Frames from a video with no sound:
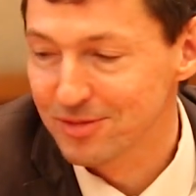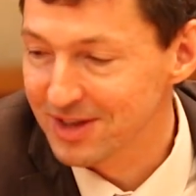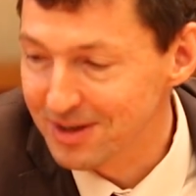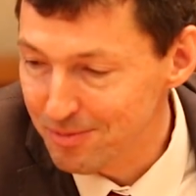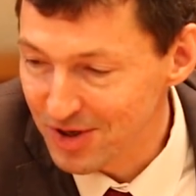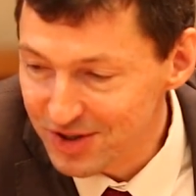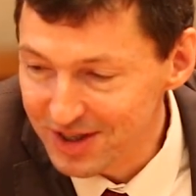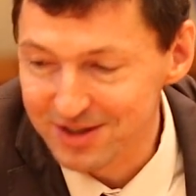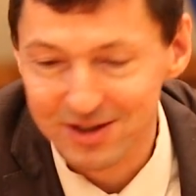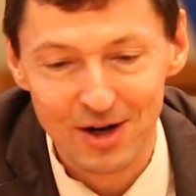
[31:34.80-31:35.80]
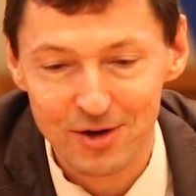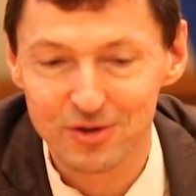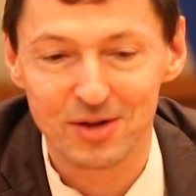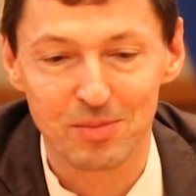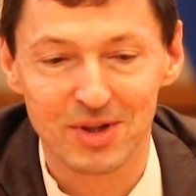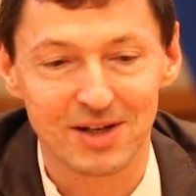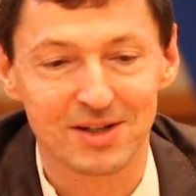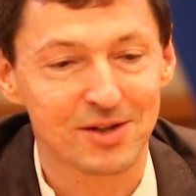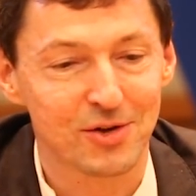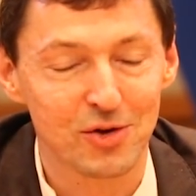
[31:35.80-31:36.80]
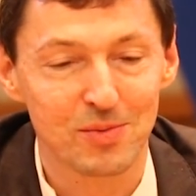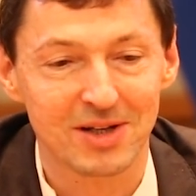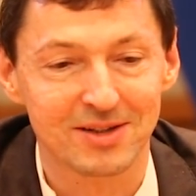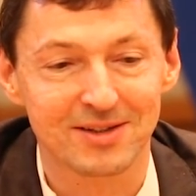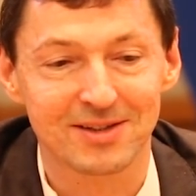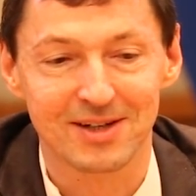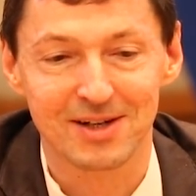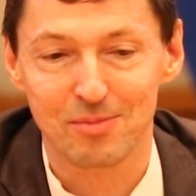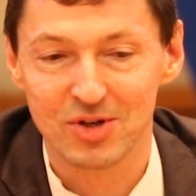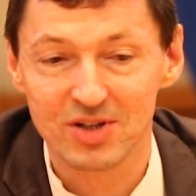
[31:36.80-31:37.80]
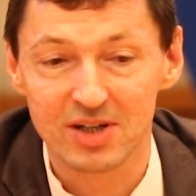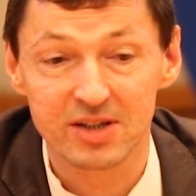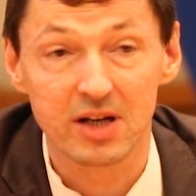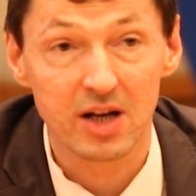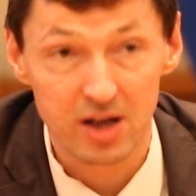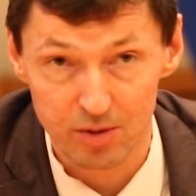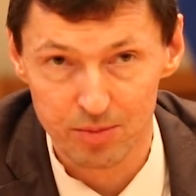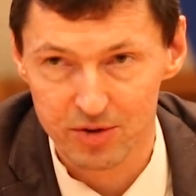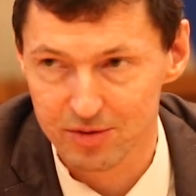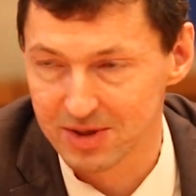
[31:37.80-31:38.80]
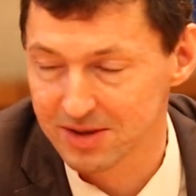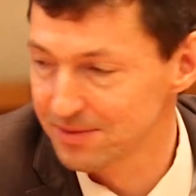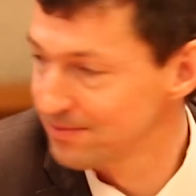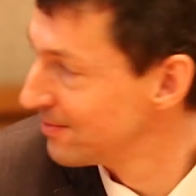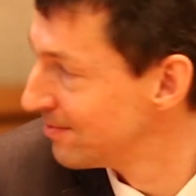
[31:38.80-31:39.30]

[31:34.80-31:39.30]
The machines cannot replace humans, machines can help humans.